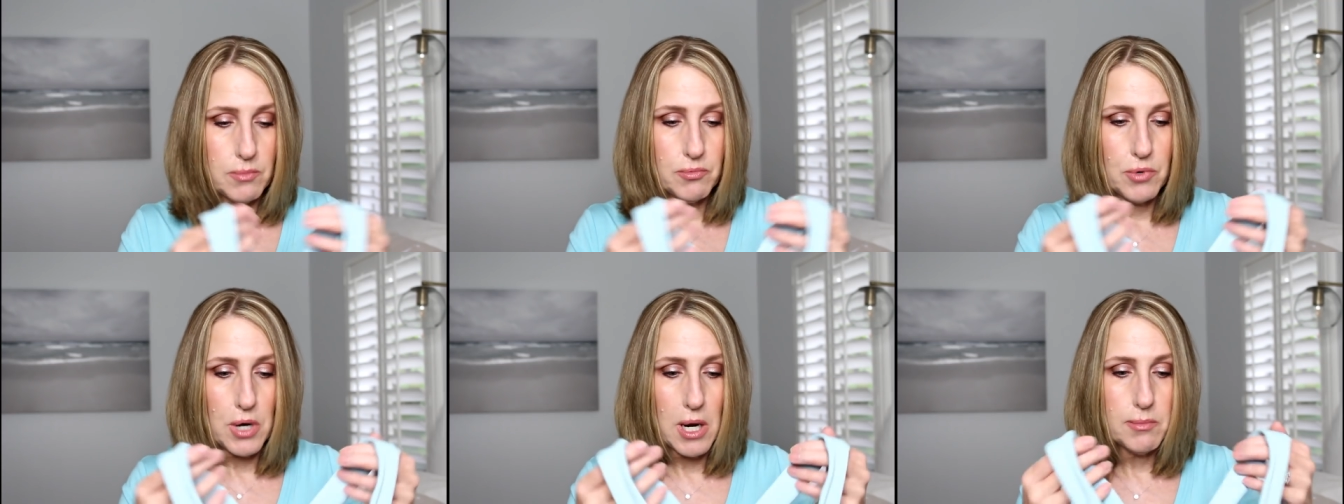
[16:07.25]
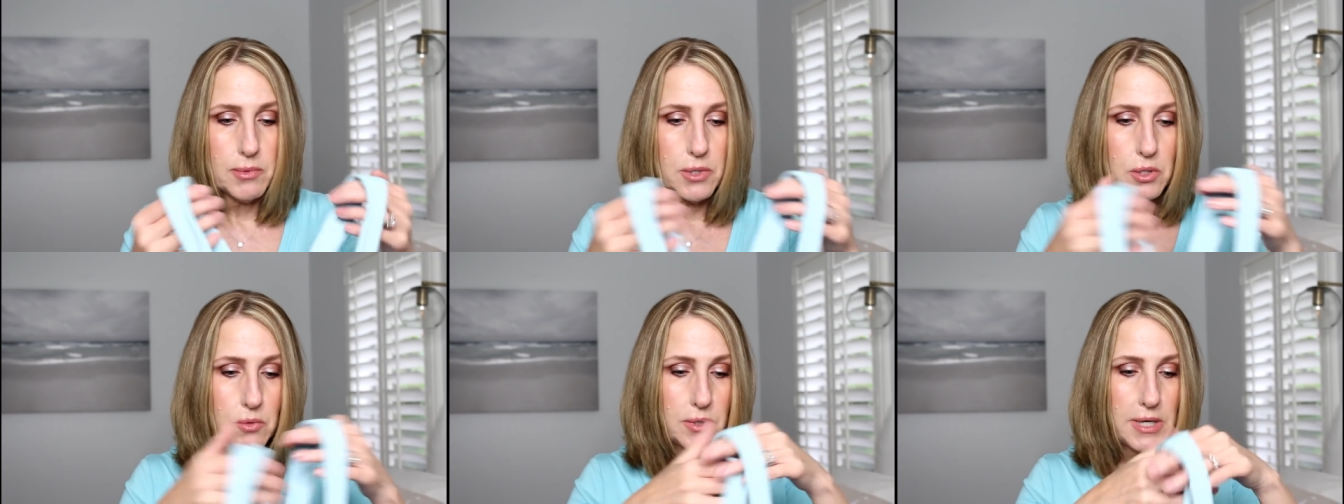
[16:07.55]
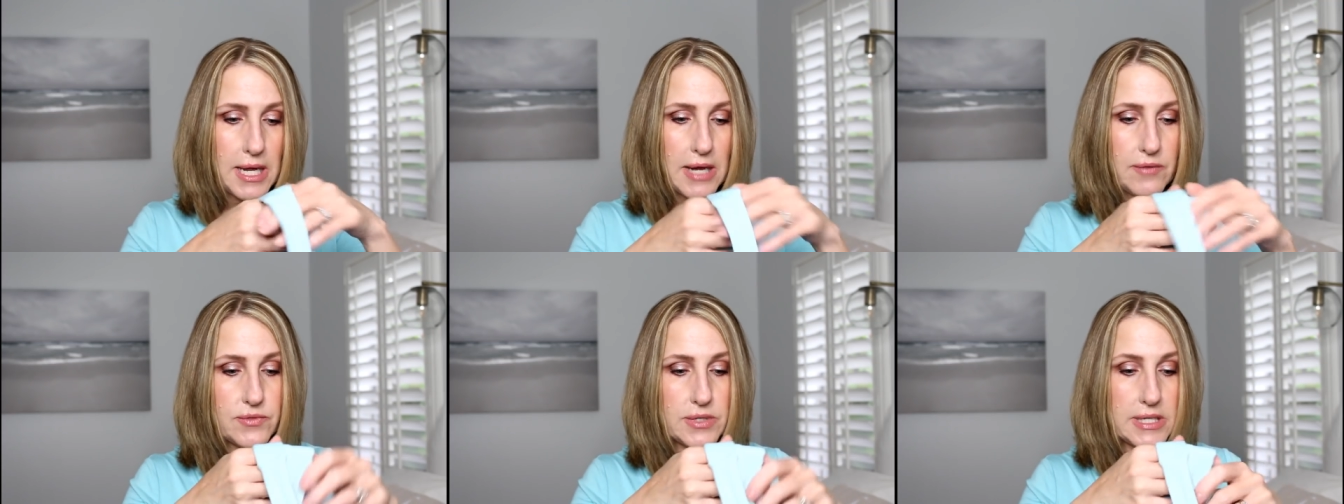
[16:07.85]
I probably
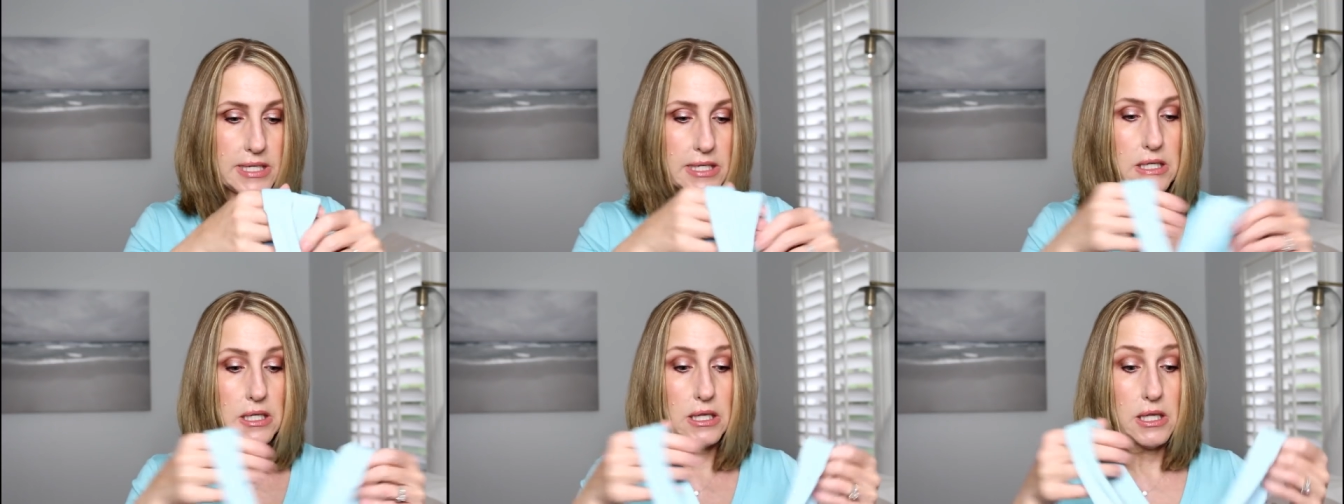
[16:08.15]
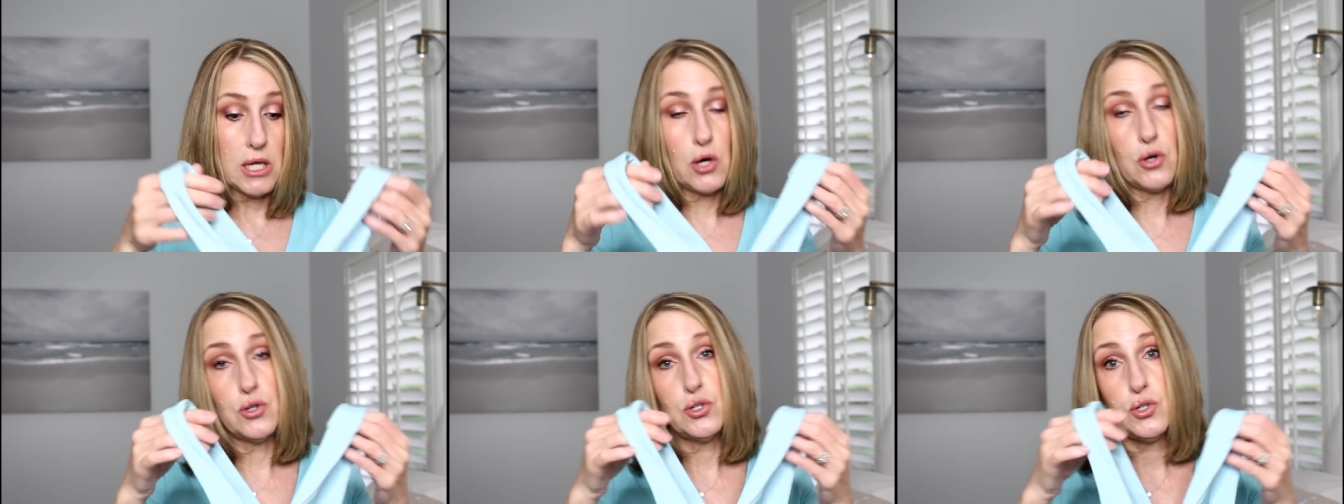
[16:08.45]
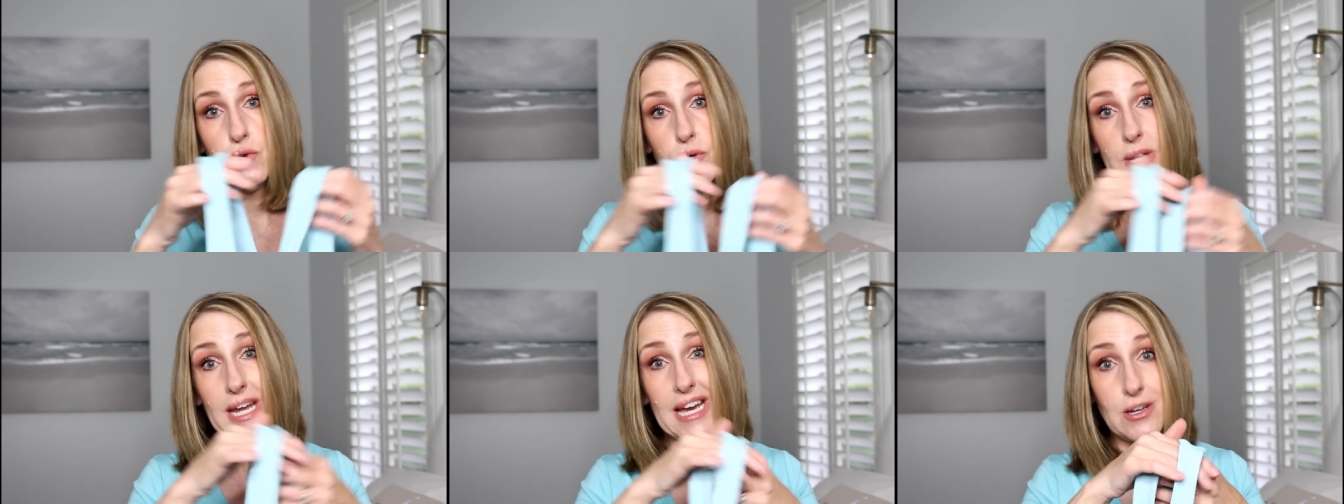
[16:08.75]
would have to get a
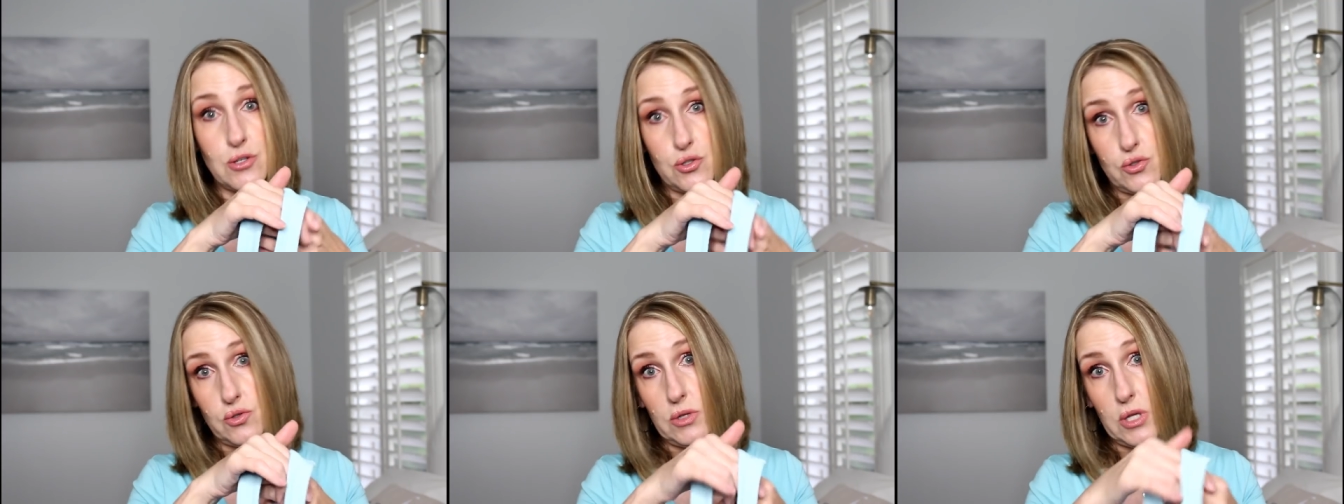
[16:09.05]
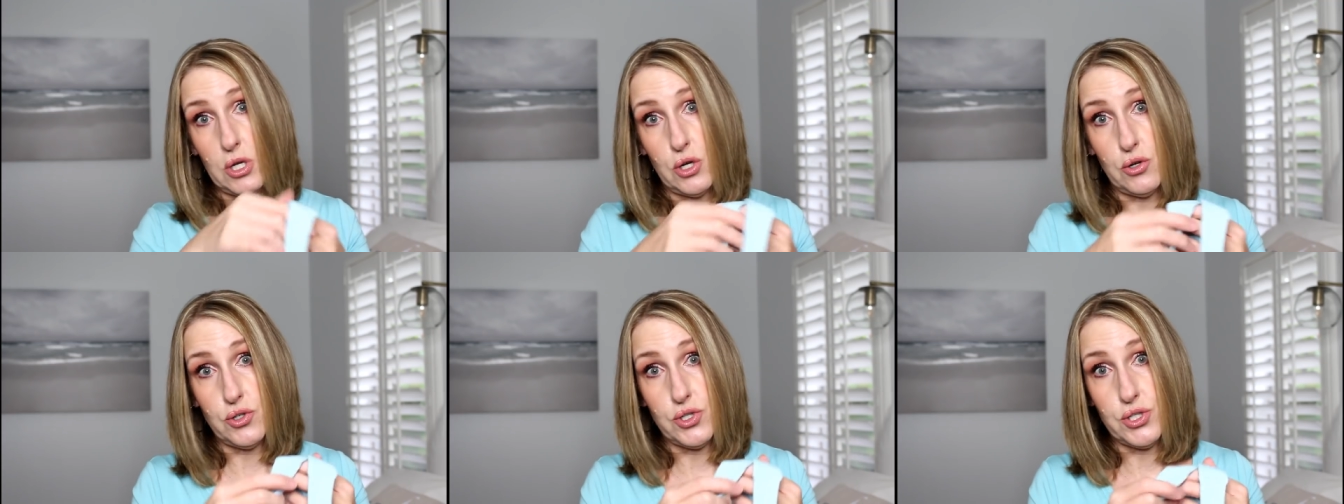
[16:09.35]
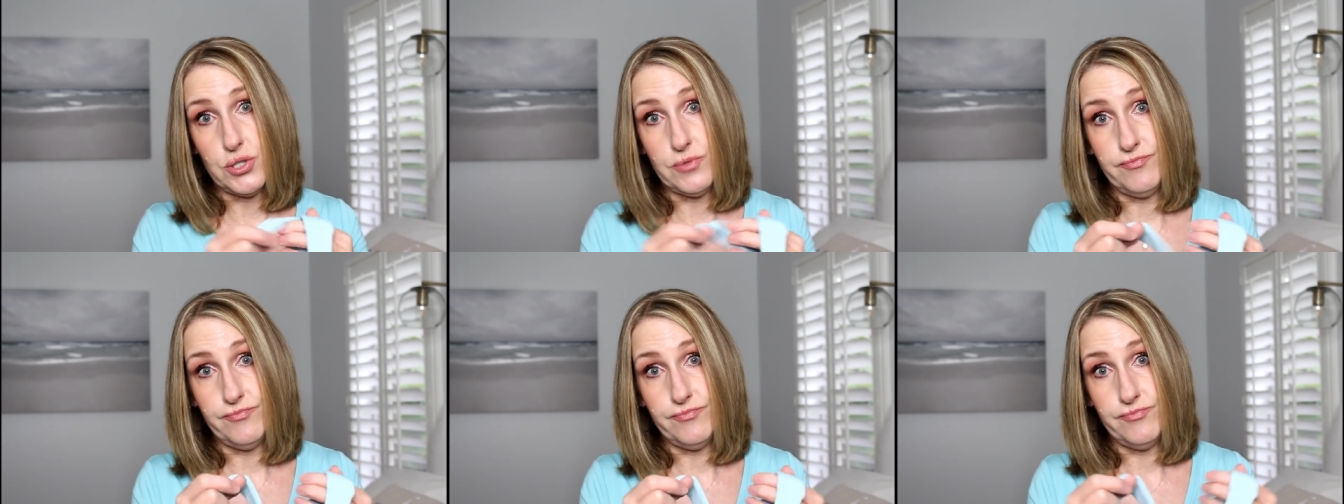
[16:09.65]
large or an extra
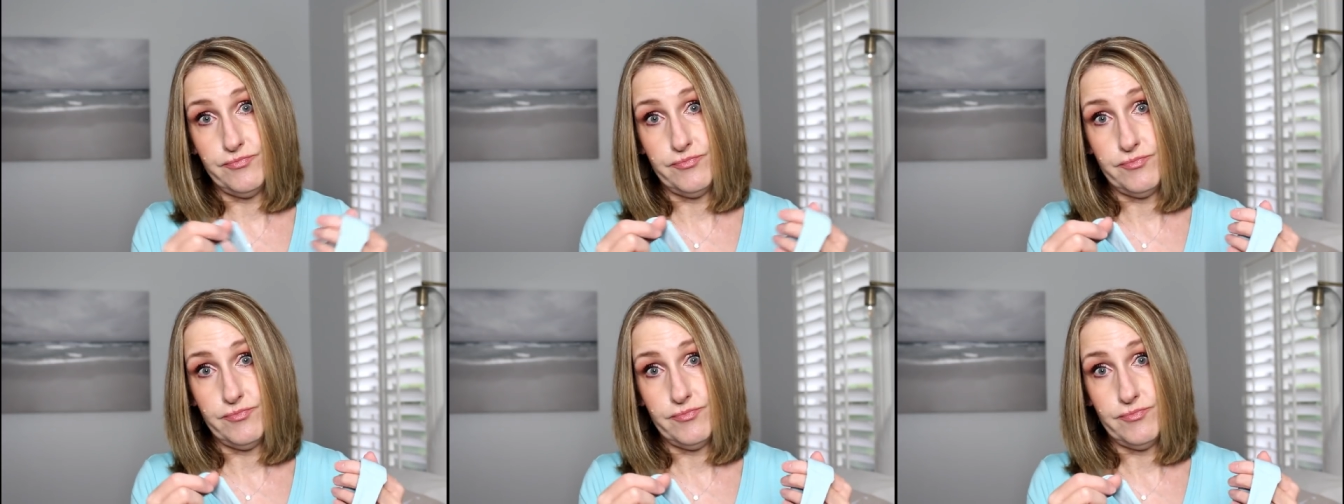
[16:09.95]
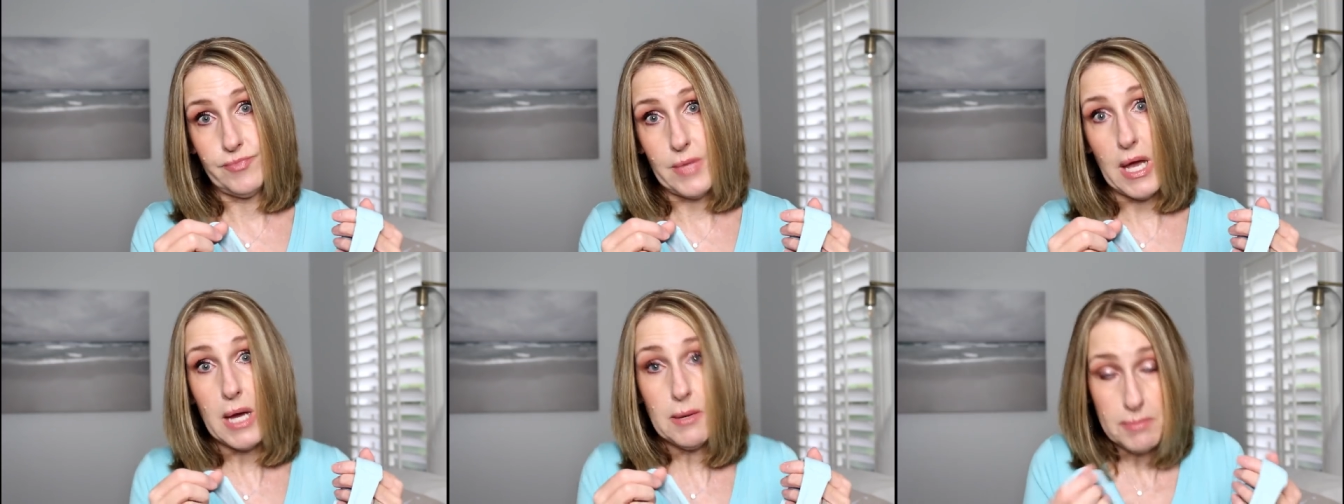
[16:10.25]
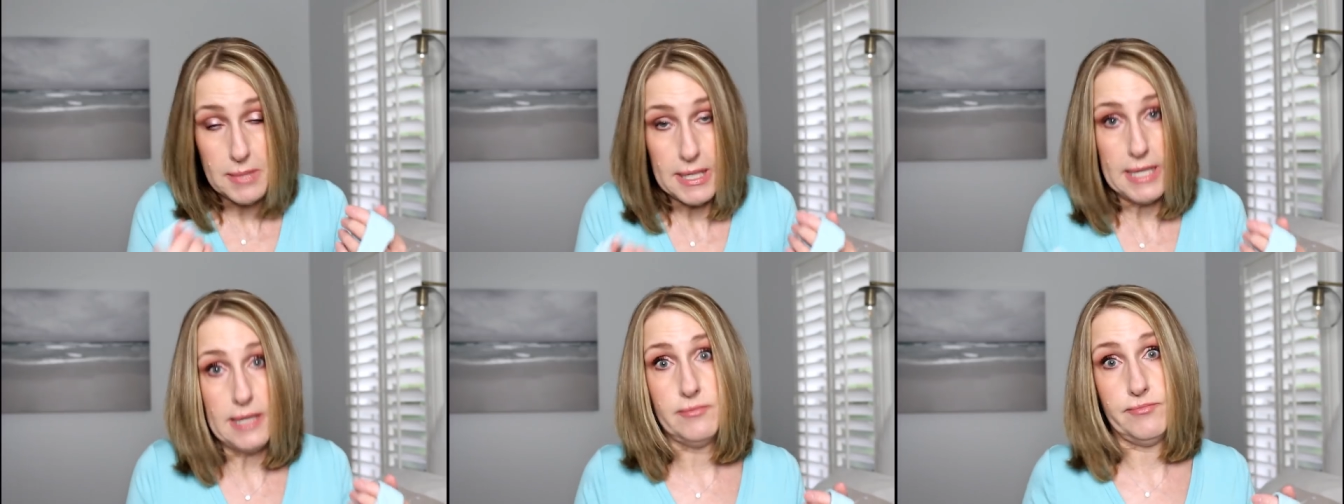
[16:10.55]
large
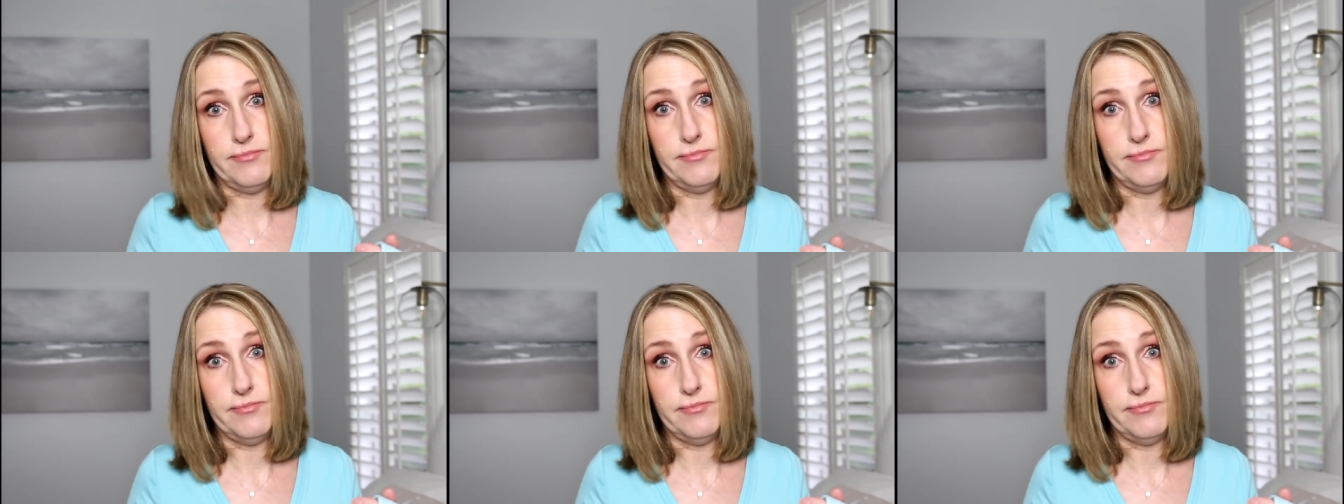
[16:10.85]
on me.